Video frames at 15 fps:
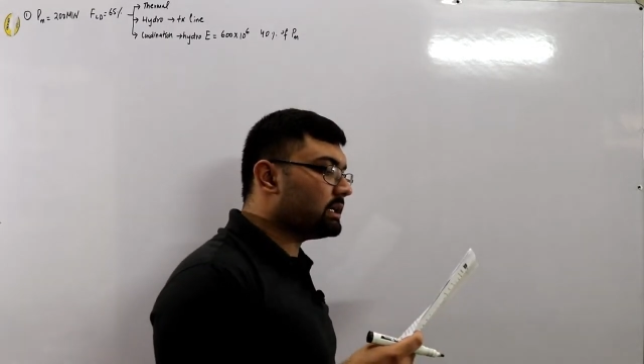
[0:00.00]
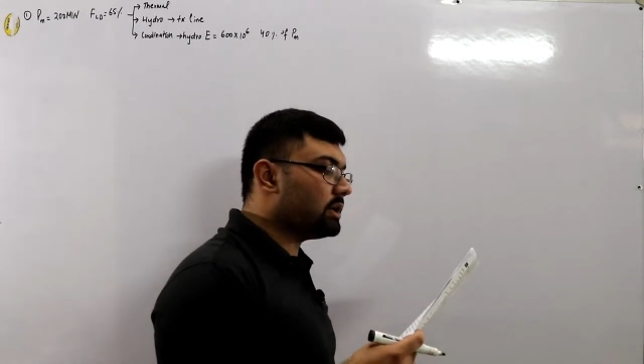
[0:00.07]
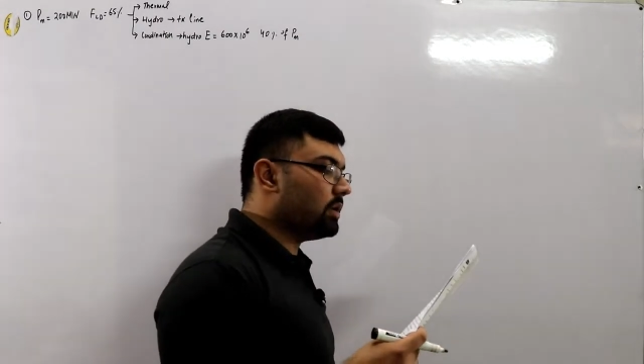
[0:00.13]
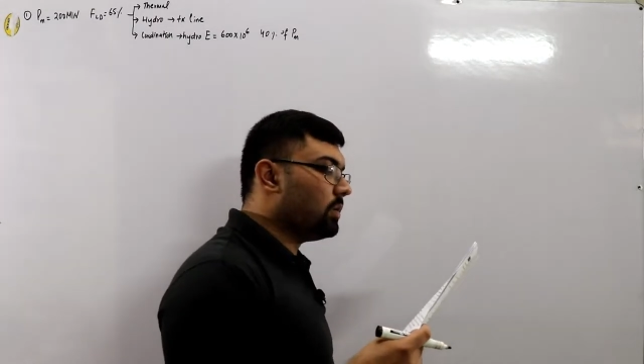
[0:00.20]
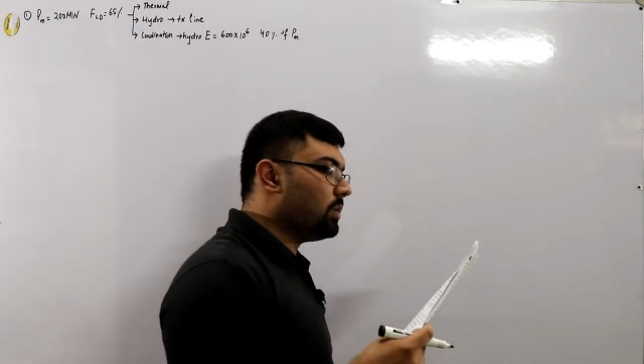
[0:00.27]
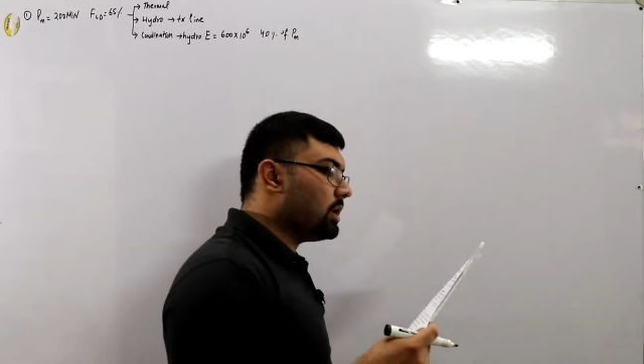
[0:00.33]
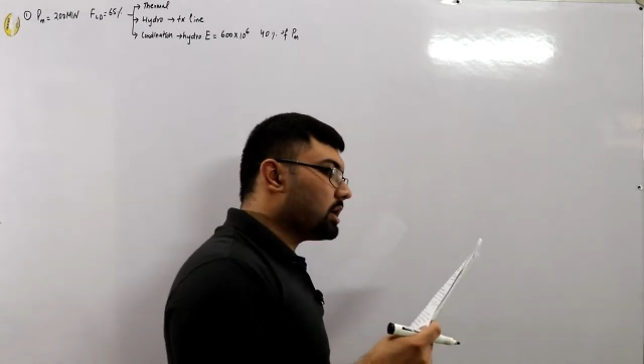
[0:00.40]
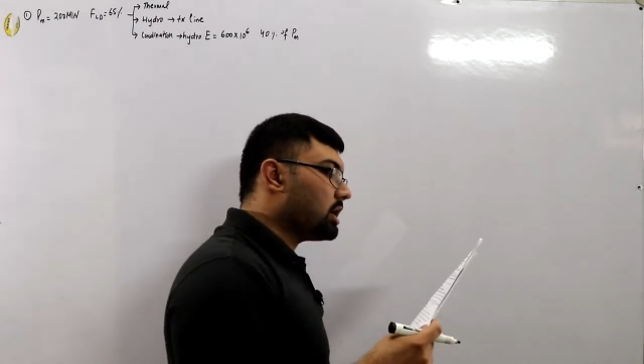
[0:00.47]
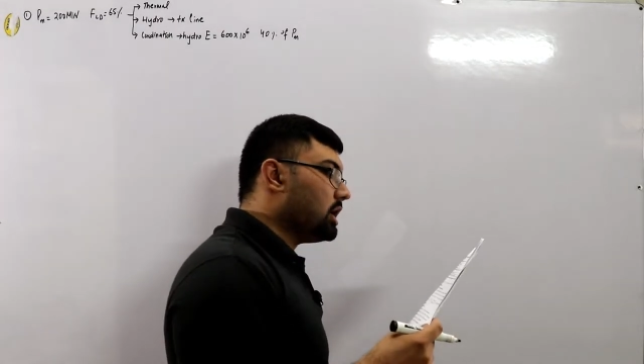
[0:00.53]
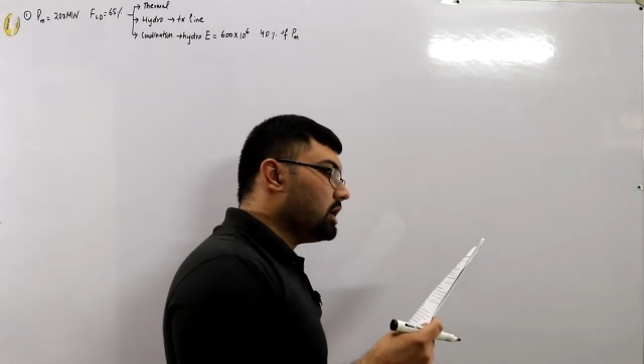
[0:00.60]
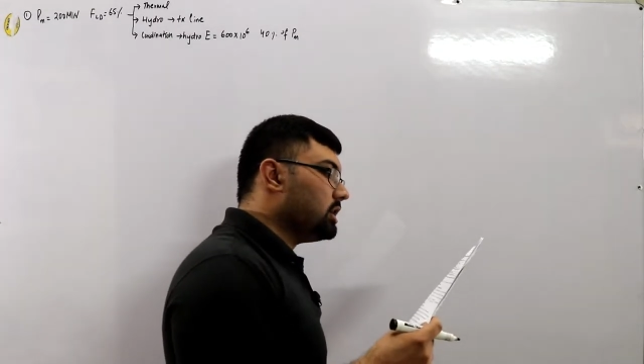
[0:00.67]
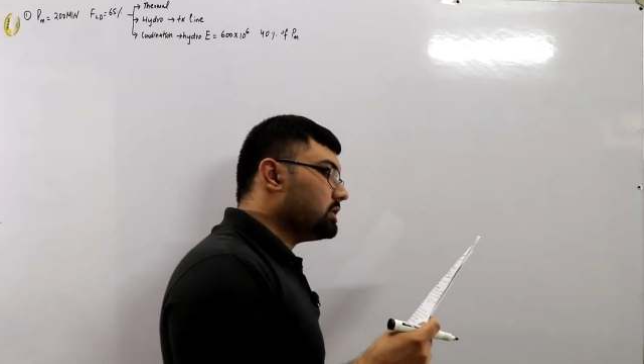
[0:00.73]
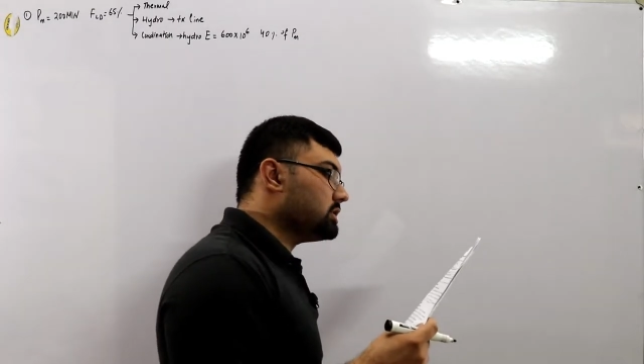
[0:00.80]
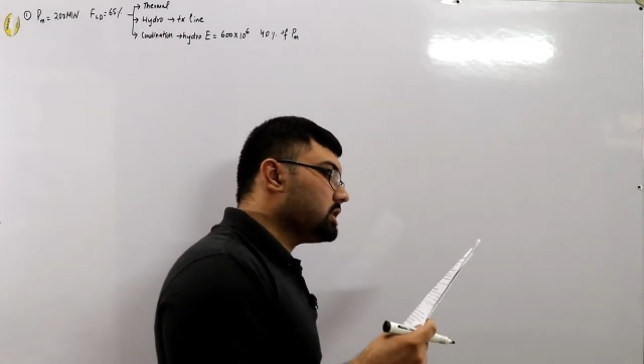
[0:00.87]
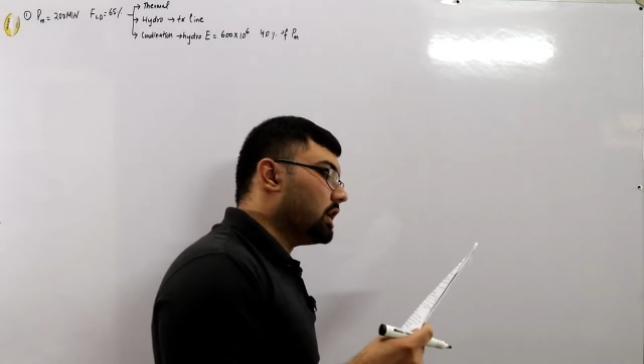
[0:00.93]
the
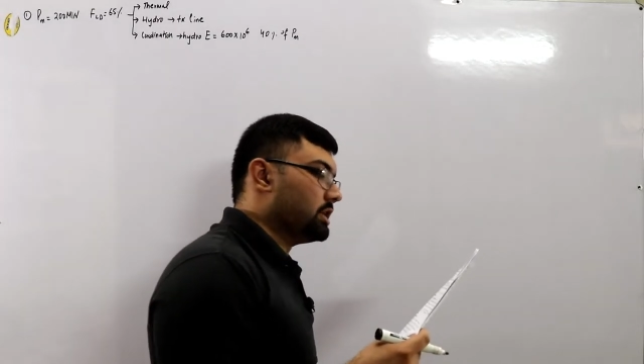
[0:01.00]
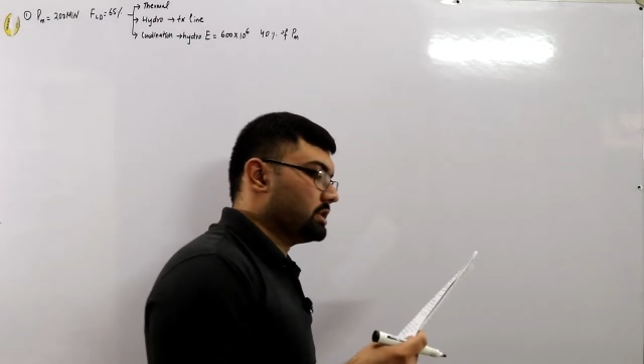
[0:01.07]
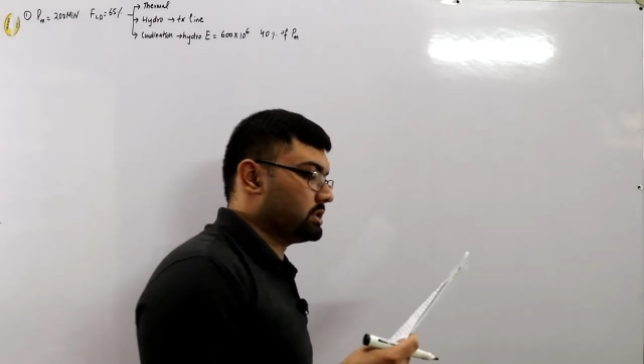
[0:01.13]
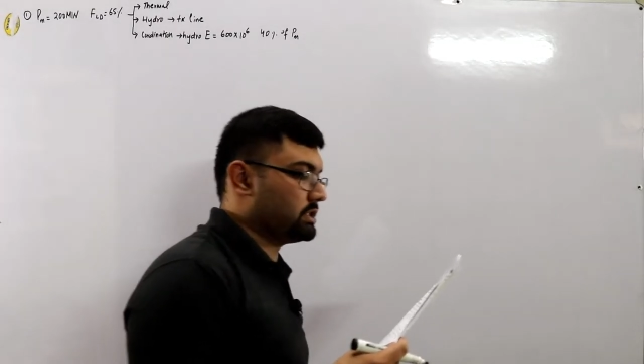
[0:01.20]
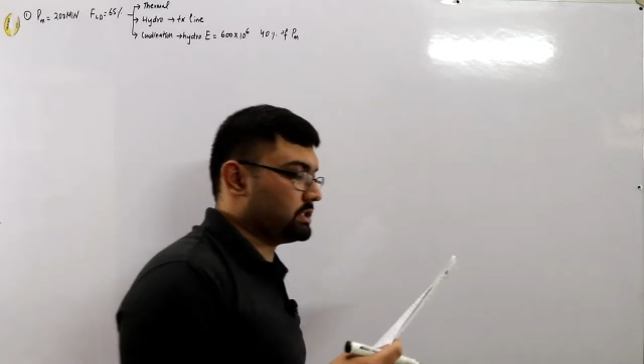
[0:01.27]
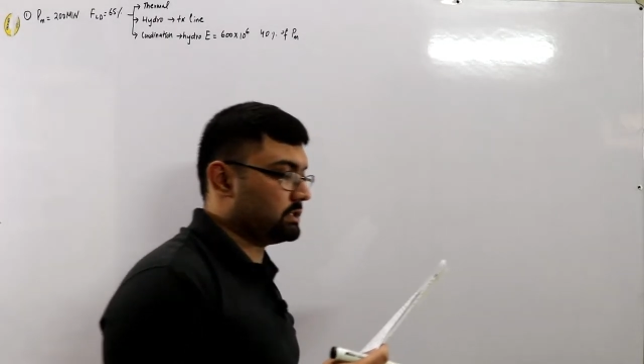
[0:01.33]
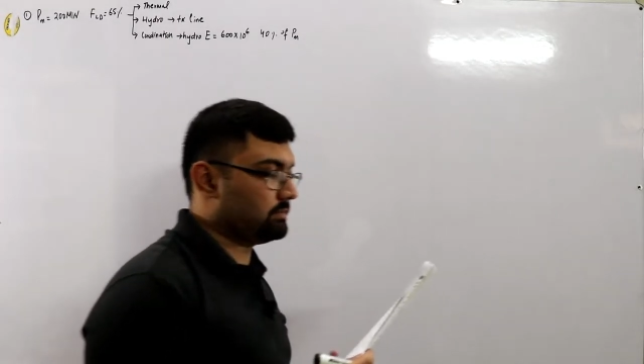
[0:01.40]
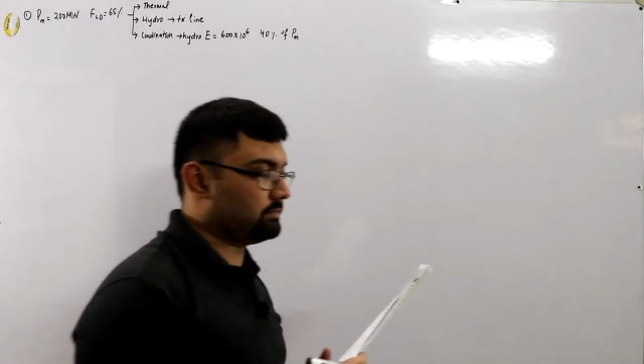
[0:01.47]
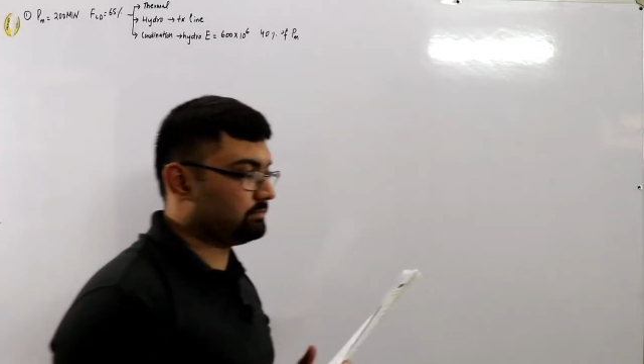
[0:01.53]
overall cost